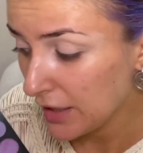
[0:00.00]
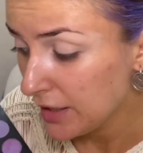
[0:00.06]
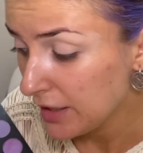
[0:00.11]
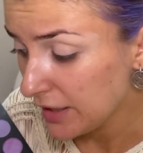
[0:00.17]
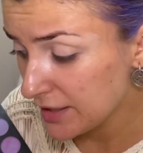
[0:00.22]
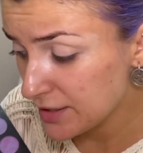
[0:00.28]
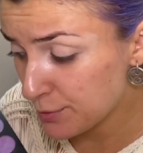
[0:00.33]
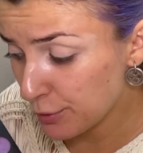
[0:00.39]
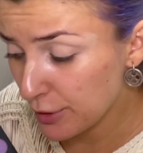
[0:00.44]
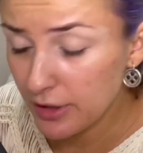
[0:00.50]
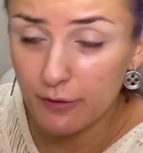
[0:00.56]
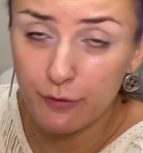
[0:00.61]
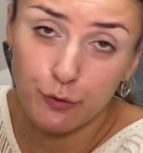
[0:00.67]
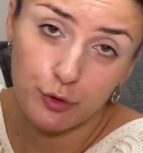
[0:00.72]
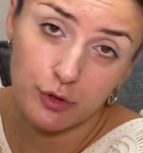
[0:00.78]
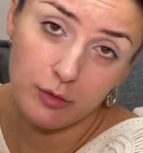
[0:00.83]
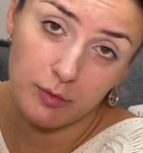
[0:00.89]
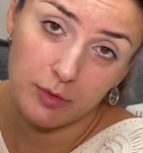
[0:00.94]
it's pretty
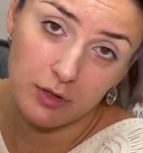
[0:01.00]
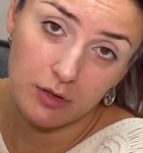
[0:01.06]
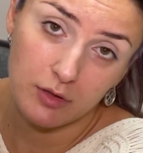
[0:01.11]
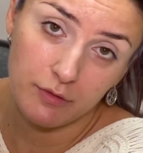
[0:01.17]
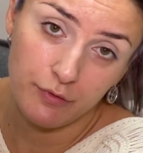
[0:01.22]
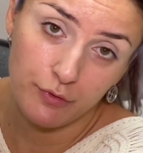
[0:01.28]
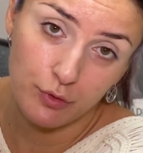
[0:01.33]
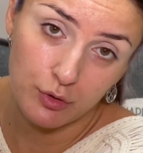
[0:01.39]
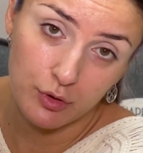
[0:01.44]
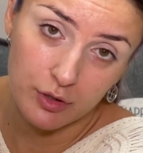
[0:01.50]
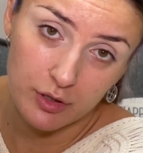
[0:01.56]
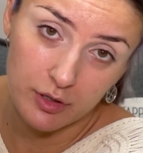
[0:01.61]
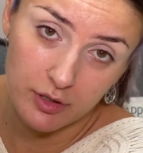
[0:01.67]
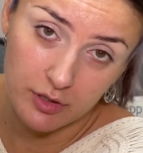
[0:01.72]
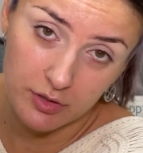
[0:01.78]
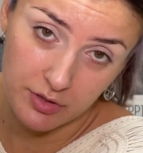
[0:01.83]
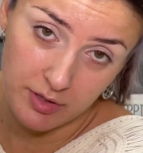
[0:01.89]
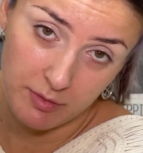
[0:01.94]
affordable
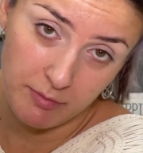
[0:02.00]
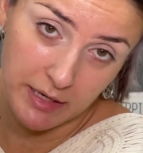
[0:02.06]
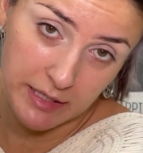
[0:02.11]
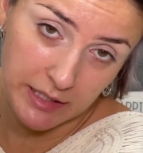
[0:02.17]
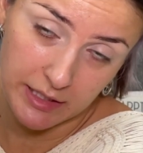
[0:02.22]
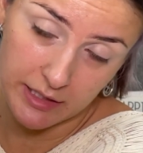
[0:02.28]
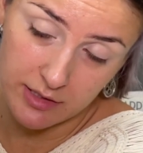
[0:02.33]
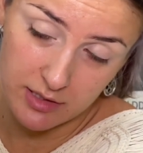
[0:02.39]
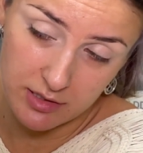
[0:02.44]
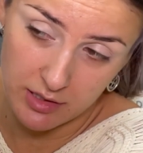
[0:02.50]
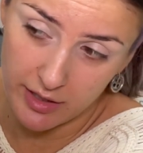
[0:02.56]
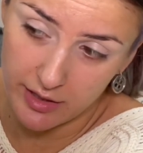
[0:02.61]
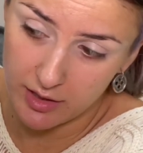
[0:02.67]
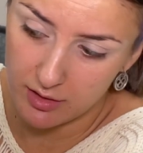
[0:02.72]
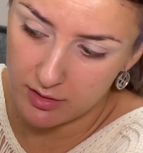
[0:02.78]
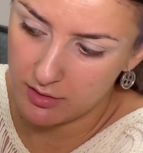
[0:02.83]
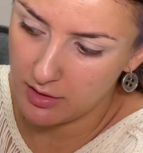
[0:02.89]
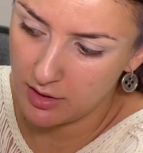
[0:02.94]
for the money. It's
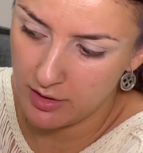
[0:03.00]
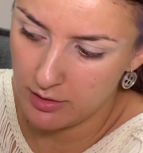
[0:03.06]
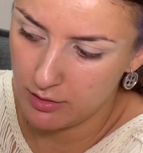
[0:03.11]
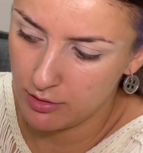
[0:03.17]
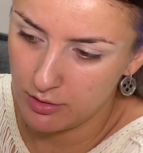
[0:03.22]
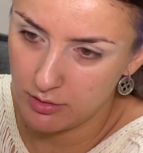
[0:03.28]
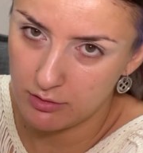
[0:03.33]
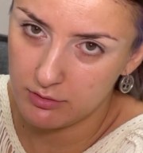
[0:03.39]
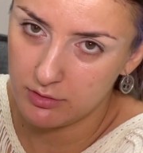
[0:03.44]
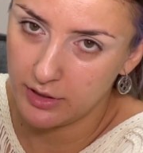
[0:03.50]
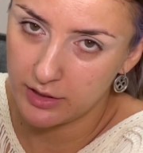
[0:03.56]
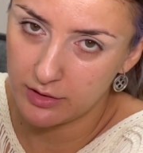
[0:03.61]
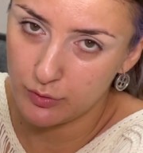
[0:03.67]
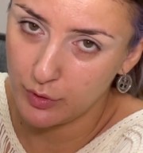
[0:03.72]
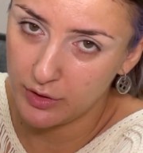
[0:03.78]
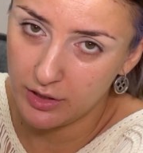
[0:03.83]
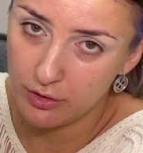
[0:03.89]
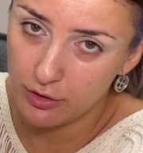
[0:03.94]
like, I don't know, like
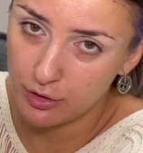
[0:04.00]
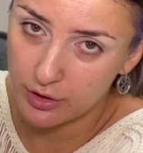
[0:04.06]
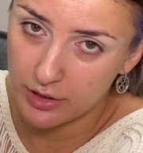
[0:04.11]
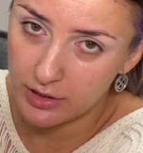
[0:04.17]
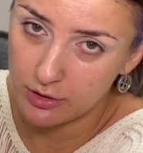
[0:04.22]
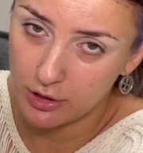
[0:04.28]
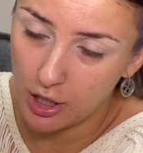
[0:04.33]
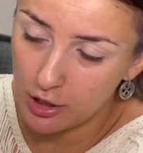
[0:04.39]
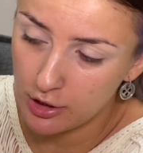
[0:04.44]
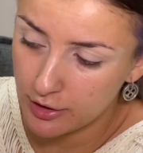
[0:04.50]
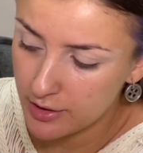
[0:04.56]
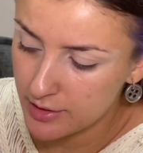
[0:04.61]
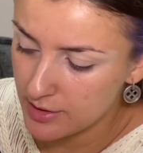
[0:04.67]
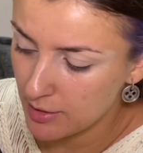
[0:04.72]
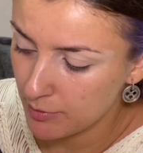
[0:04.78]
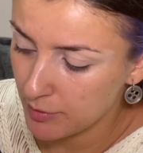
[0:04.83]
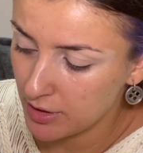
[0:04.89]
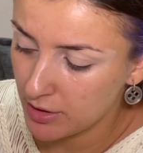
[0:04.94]
$20-$30.
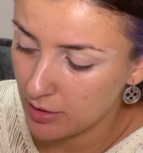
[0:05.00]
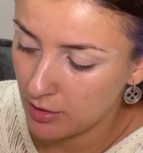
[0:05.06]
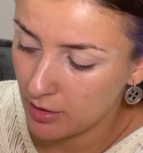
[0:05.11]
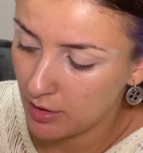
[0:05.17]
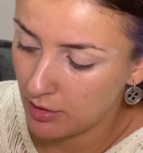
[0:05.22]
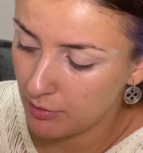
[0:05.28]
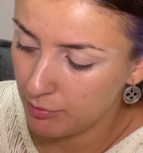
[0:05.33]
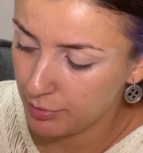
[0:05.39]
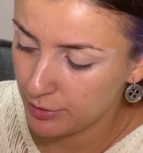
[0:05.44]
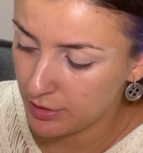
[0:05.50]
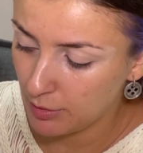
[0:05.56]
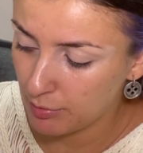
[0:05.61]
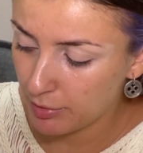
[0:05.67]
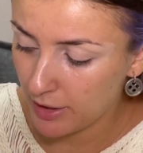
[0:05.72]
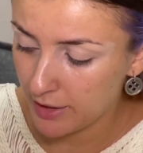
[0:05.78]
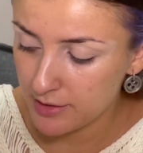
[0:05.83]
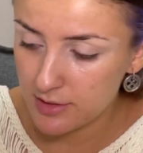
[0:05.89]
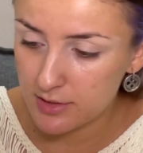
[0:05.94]
I'm gonna put the
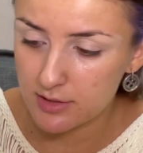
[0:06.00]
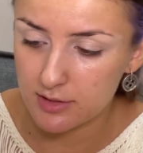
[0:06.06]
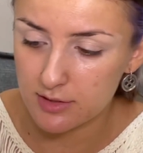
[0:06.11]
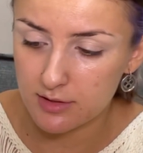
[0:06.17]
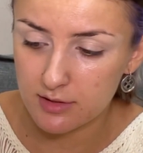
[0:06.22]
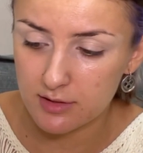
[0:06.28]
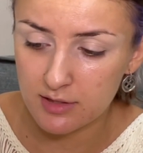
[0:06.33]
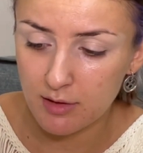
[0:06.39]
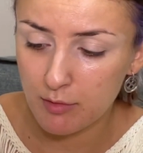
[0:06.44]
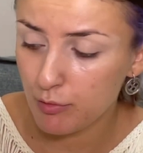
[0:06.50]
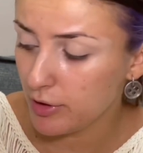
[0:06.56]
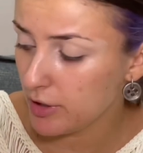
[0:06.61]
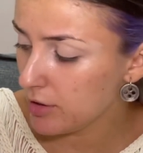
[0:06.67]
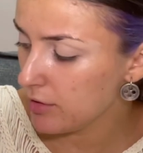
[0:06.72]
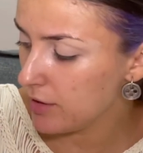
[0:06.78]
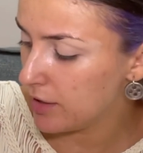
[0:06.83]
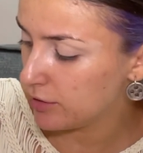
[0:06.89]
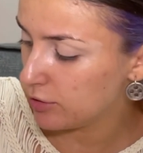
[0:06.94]
price
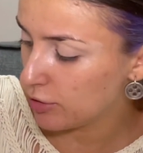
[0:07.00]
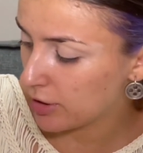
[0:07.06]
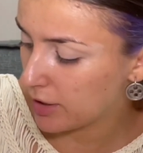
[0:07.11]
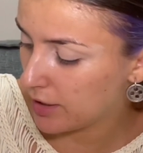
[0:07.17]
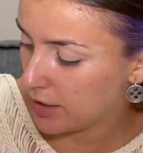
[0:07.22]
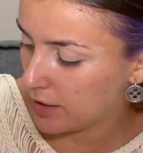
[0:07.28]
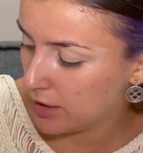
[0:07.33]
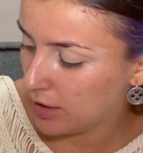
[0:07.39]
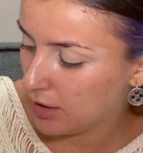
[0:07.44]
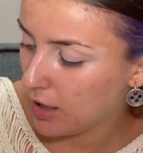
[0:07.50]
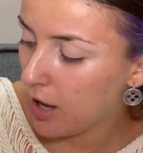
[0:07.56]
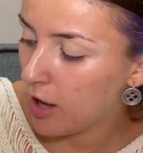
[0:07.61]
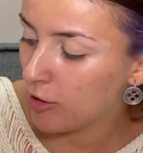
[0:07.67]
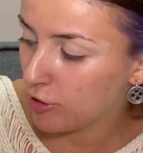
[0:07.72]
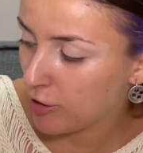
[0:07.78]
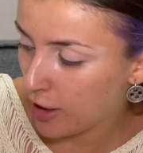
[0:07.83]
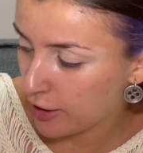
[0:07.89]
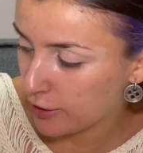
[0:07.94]
somewhere, and you're getting a
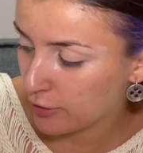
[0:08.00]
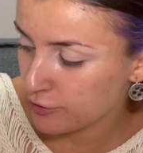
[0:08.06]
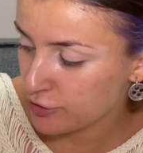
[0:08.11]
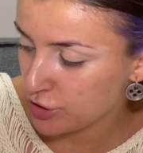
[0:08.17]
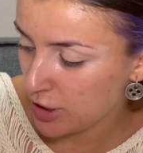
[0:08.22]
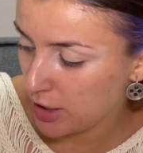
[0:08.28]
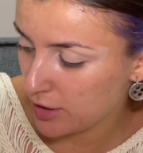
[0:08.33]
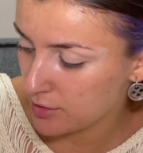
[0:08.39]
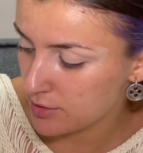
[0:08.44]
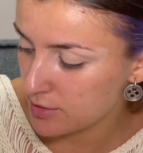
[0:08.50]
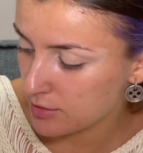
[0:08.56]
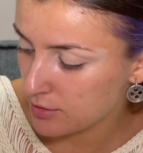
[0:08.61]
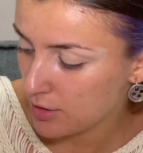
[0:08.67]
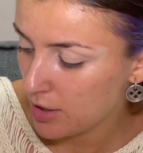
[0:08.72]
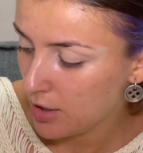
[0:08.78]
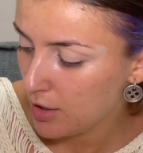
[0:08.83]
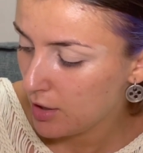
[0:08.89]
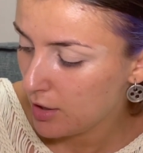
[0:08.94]
lot of shades.
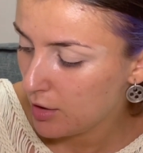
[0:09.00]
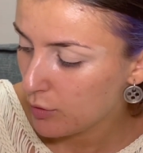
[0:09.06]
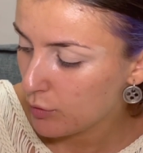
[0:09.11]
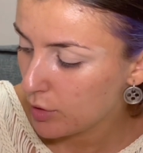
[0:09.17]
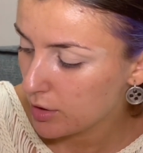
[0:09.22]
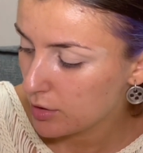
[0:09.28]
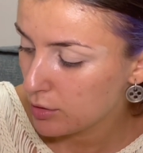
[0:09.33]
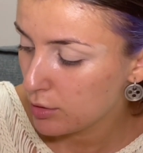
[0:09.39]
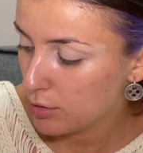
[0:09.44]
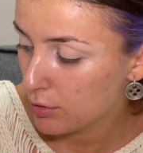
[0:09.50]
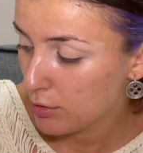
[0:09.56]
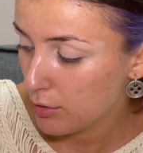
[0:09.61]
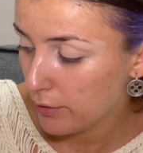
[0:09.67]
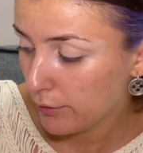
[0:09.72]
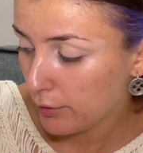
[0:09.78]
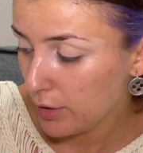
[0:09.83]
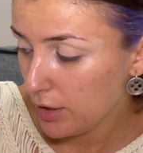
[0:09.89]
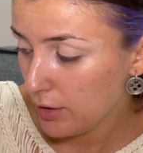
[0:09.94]

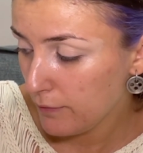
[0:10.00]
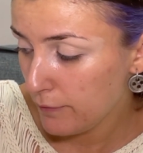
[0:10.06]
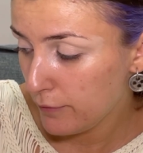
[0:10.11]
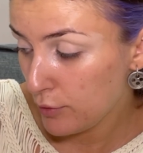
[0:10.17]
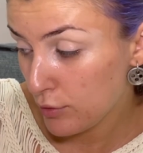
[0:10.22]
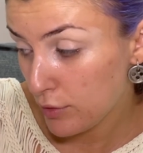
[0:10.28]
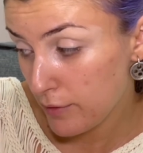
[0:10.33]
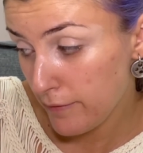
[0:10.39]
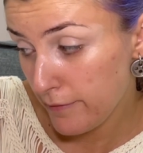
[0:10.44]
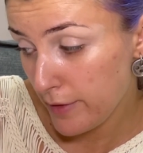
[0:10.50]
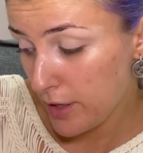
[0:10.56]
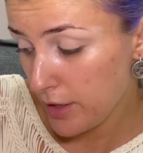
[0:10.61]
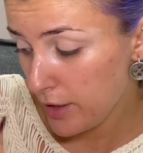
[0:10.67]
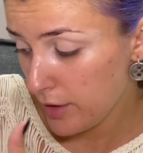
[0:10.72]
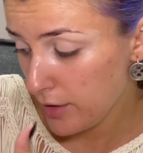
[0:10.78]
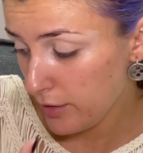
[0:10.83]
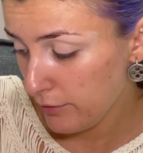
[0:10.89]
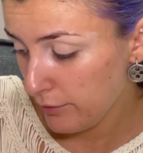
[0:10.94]
3, 4,
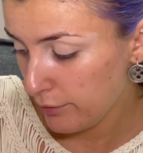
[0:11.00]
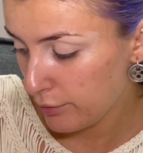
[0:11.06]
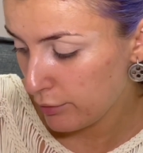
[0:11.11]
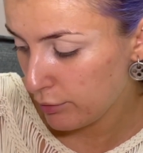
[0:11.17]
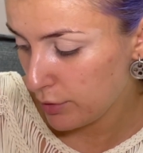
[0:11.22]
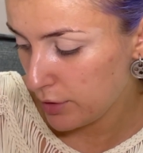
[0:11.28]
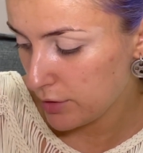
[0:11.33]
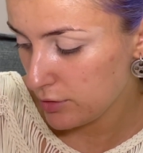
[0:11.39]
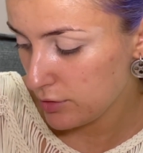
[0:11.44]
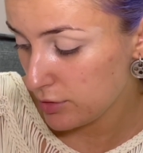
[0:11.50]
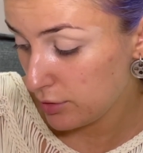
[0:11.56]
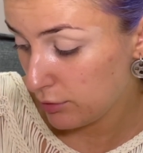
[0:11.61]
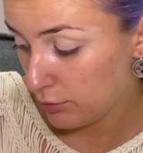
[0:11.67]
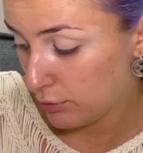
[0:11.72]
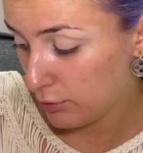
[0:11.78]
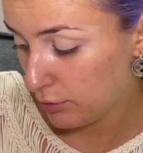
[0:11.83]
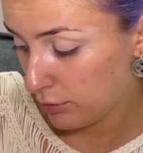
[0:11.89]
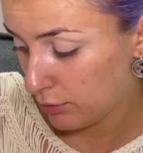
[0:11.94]
5, 1,
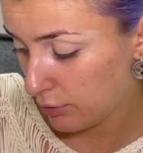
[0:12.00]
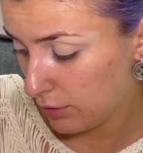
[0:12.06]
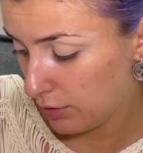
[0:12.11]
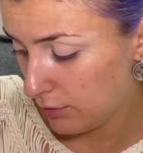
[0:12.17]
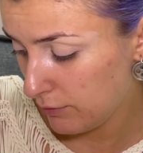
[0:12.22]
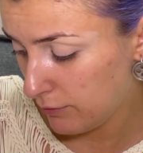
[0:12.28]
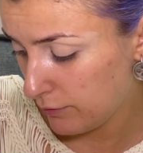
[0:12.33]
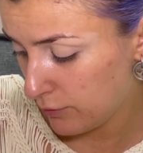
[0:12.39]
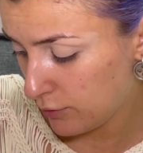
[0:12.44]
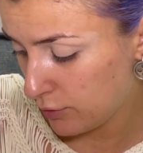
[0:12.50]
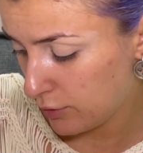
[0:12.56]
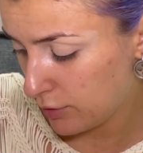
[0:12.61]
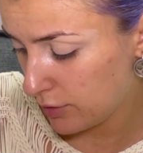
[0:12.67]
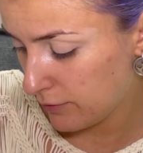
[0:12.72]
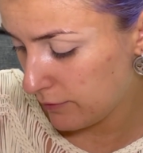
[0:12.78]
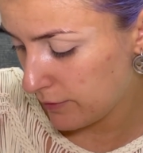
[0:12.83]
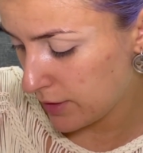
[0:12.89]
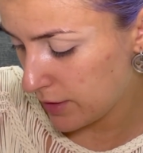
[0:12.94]
2, 3,
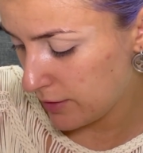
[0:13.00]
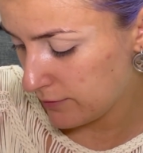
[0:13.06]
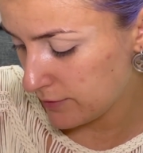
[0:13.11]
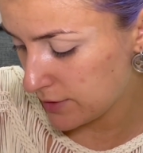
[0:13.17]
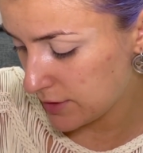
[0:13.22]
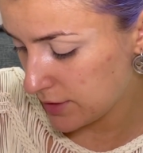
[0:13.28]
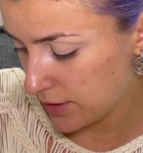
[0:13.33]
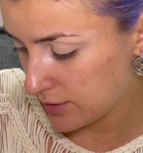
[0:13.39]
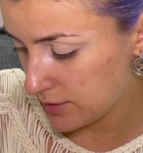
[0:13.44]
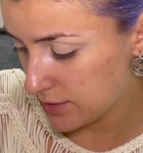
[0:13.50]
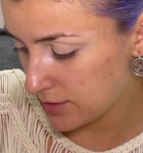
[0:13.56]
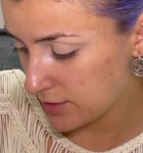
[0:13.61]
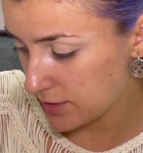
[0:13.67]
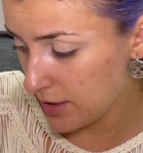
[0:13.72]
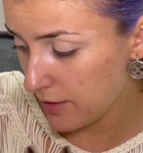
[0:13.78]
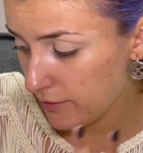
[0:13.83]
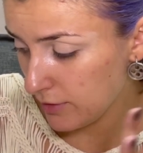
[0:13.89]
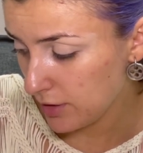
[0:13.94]
4, 5, 6,
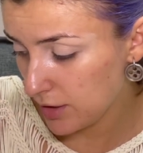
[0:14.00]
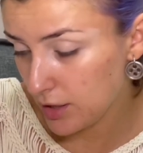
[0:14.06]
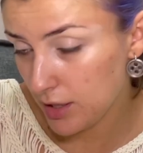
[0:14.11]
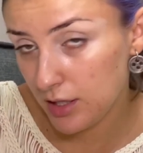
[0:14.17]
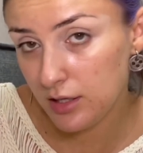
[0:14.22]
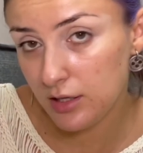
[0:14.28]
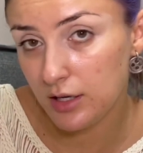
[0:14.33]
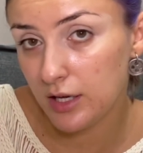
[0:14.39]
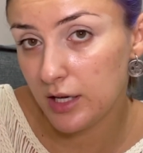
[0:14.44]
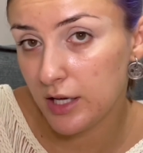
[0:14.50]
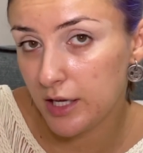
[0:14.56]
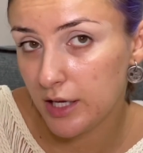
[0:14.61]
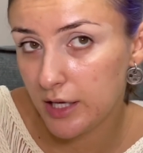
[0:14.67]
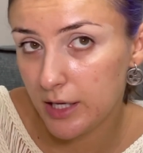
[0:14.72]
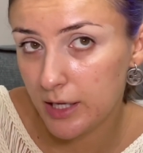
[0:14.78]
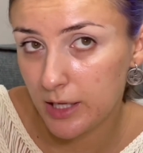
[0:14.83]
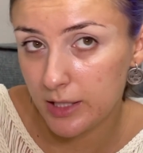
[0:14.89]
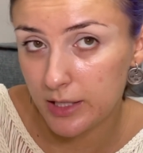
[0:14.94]
7,
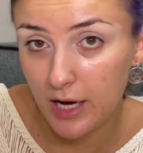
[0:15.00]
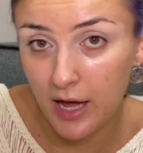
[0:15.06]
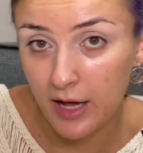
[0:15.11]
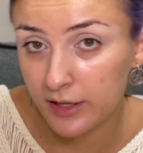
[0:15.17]
and I